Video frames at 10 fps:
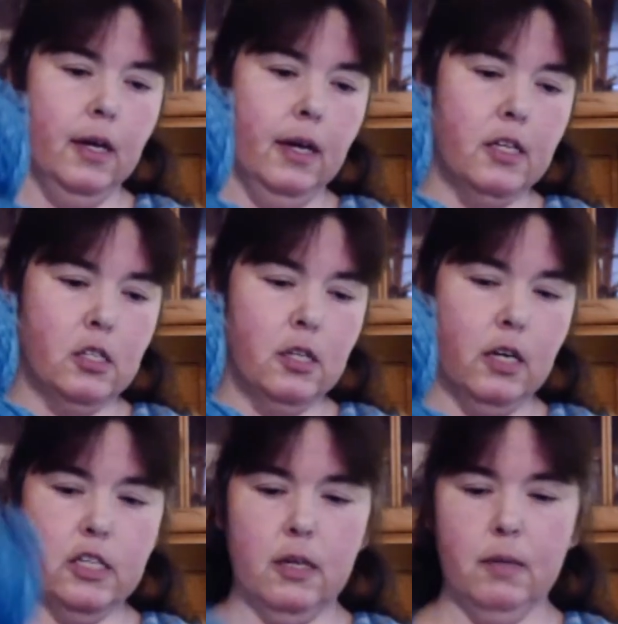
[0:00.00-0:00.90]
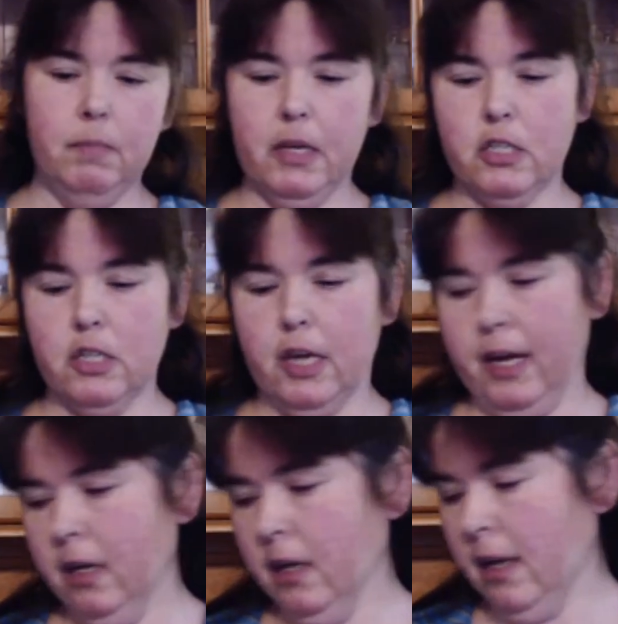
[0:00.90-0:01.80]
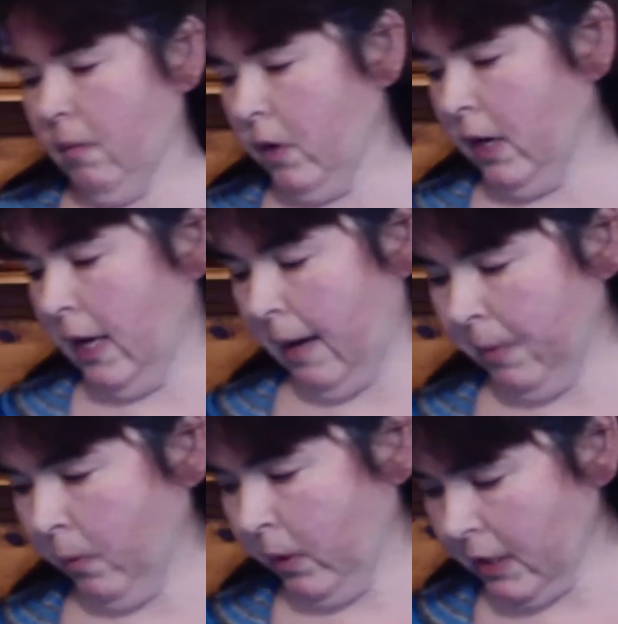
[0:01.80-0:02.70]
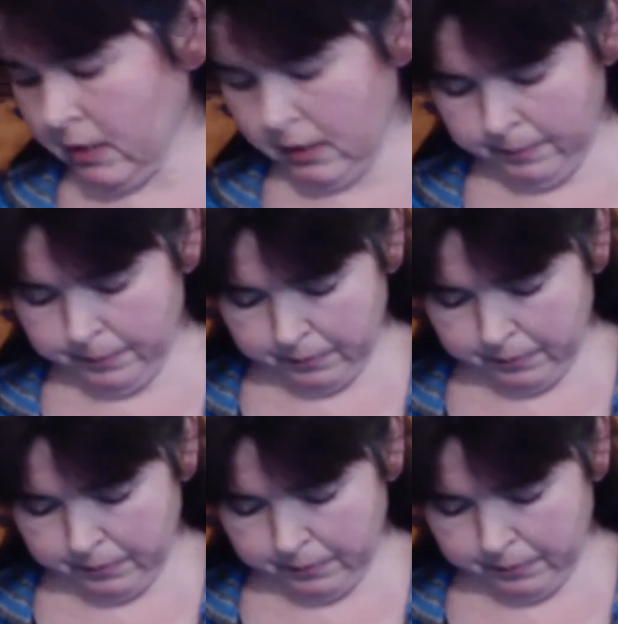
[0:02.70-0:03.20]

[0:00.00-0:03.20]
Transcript: and it's a nice and big skein, and I'm really happy with it.